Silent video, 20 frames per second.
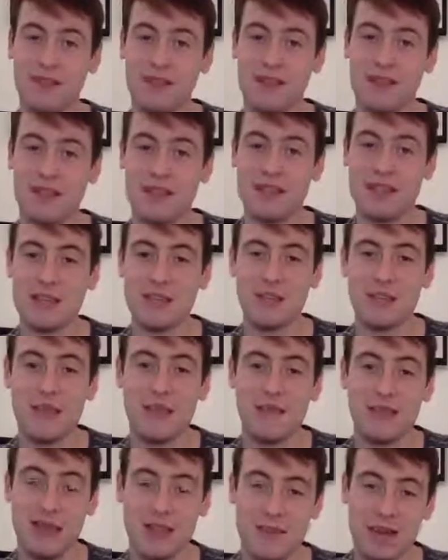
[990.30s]
Okay, so B
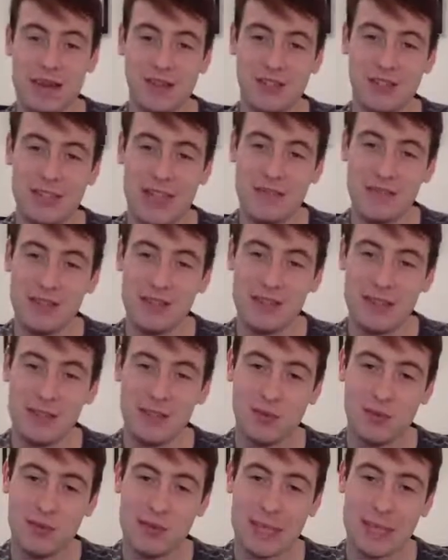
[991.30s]
flat major 7
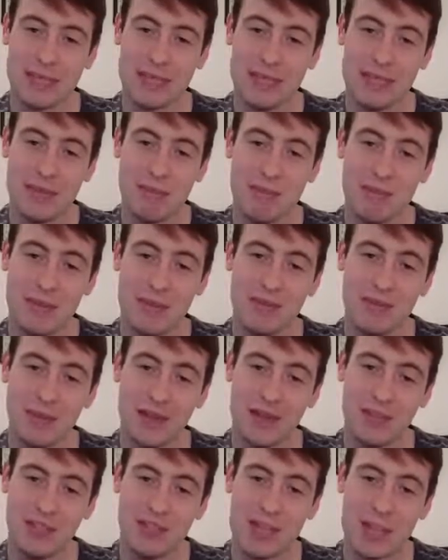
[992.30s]
is we're making that B
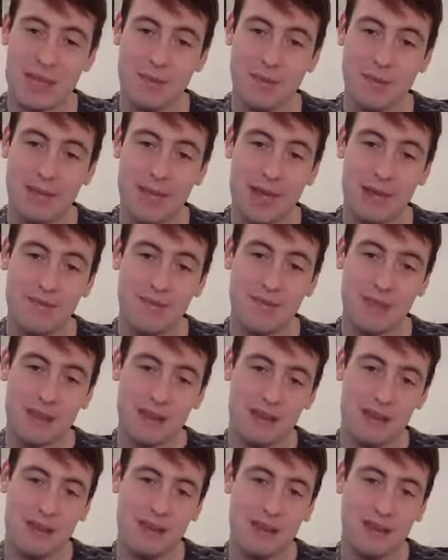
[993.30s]
flat shape again.
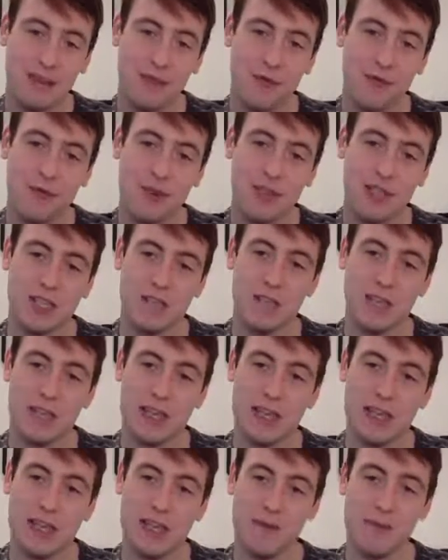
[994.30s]
So 1st
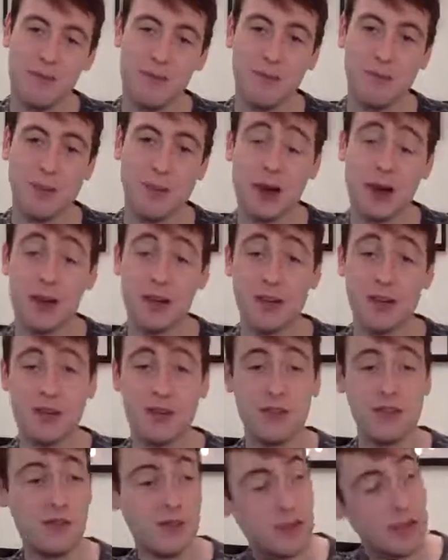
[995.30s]
finger barring
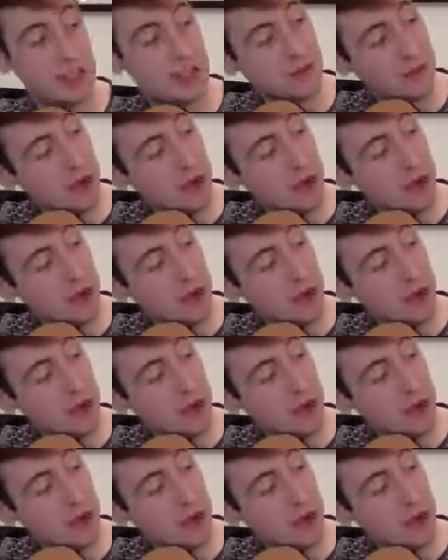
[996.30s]
on the 1st